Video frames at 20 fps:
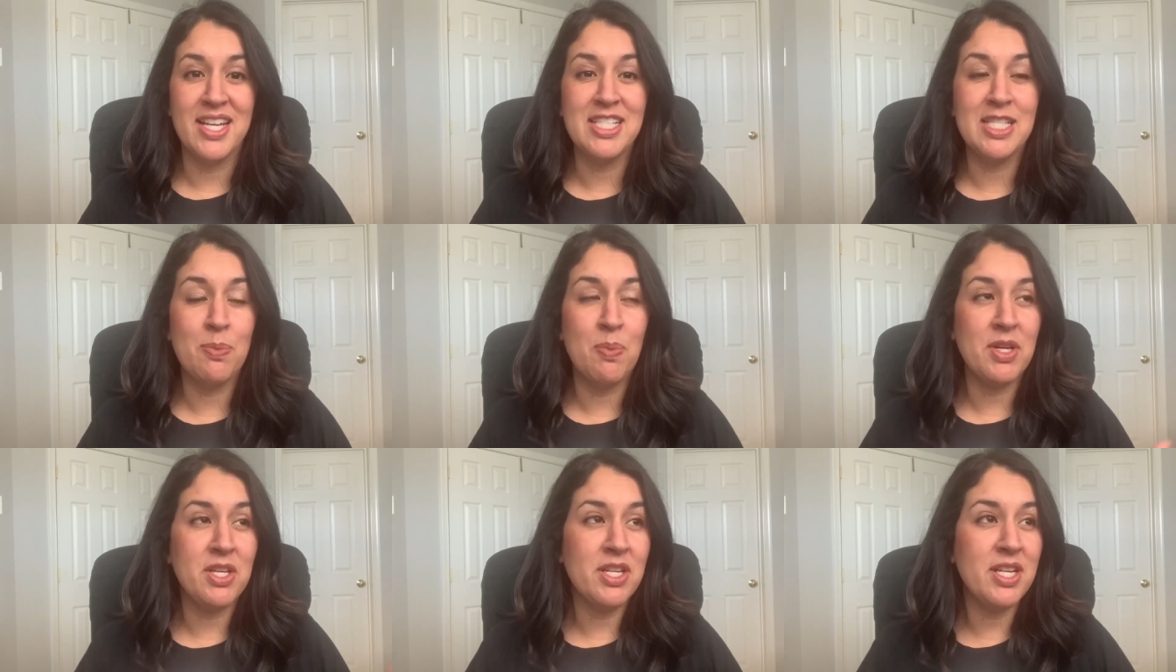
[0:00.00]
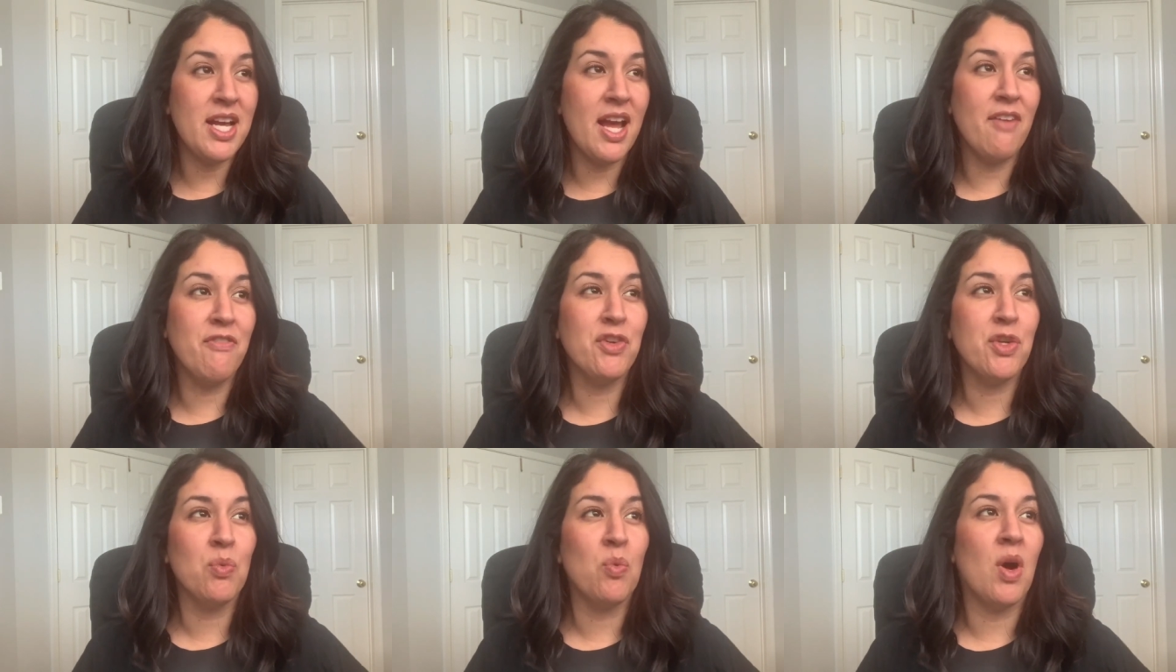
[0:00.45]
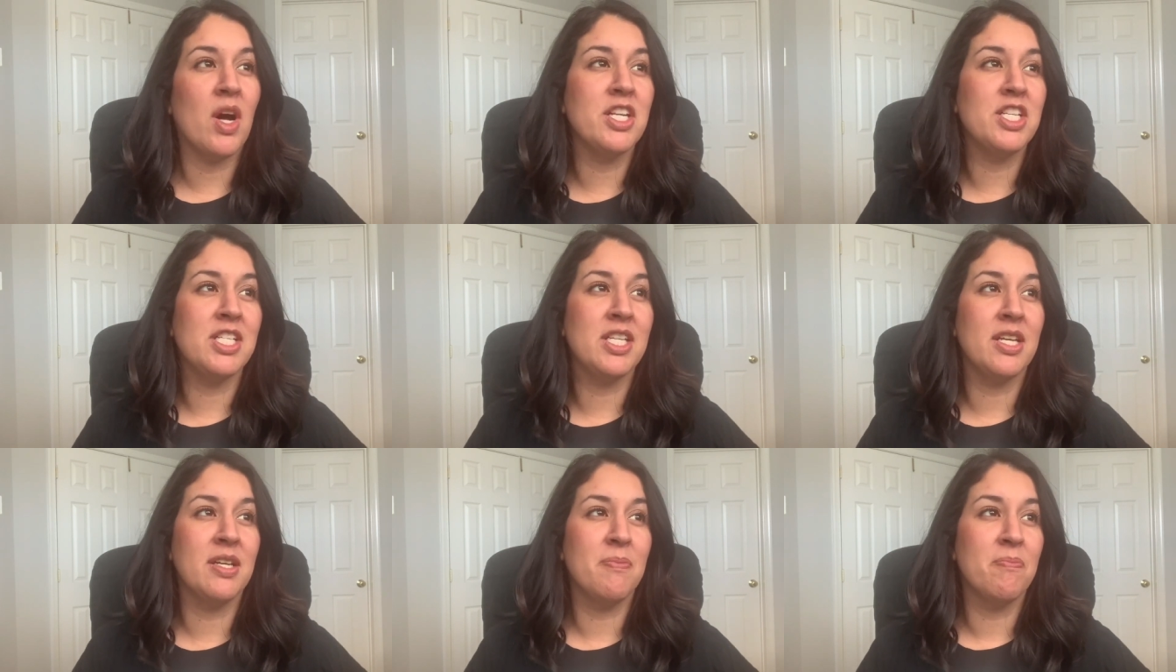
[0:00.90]
especially after
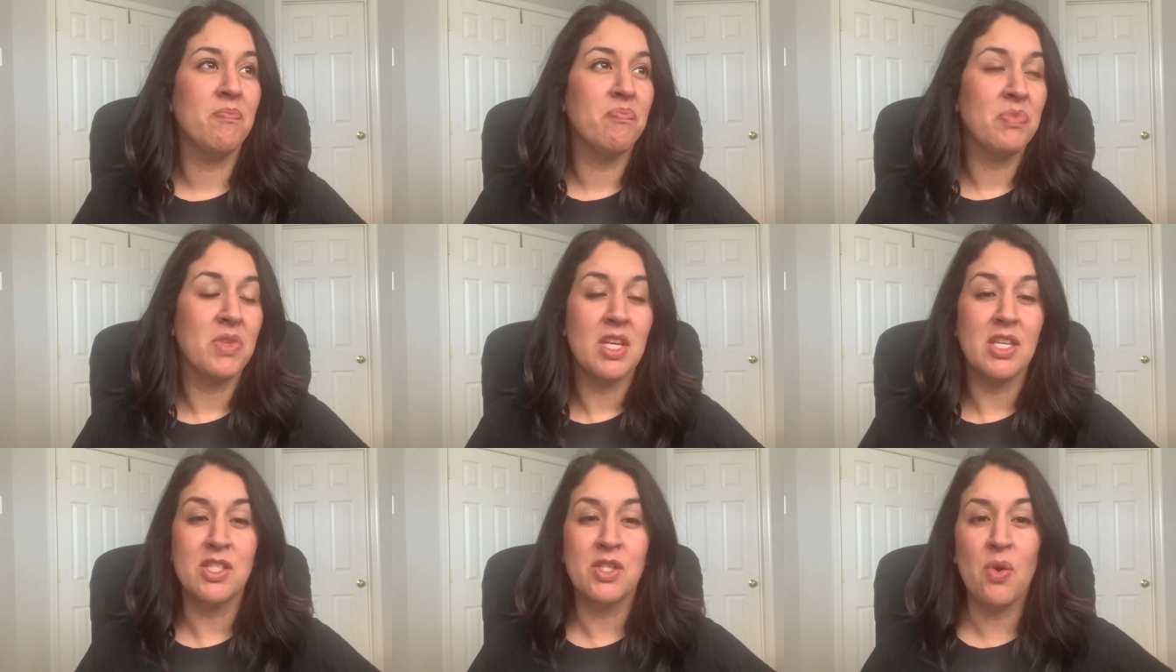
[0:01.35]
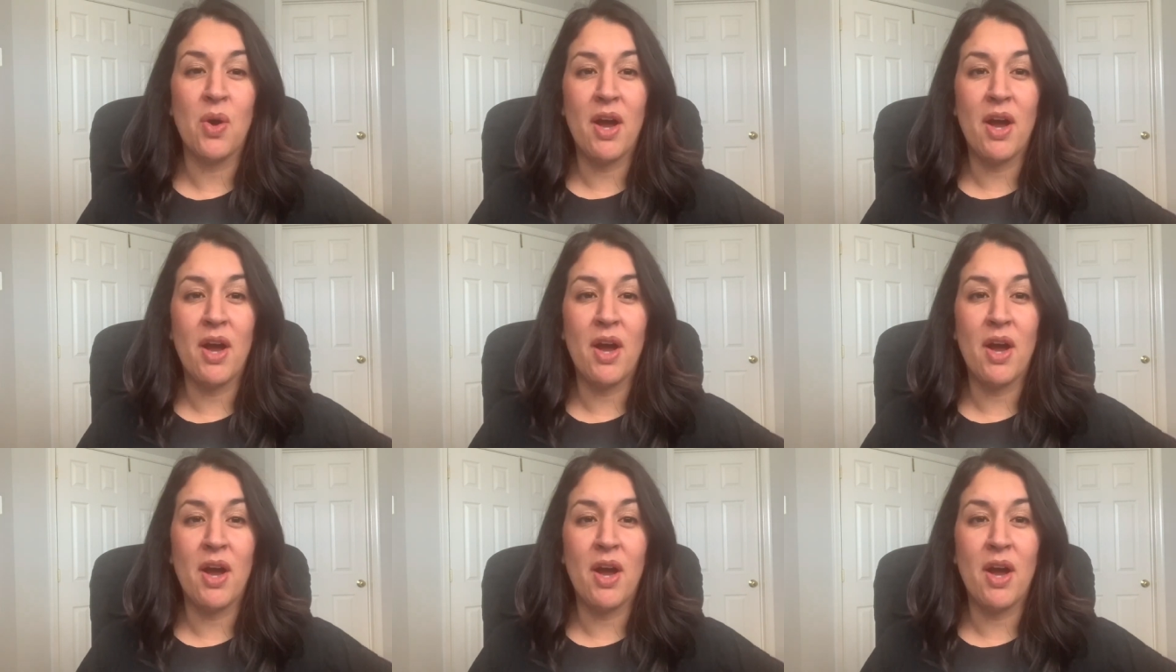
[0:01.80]
watching so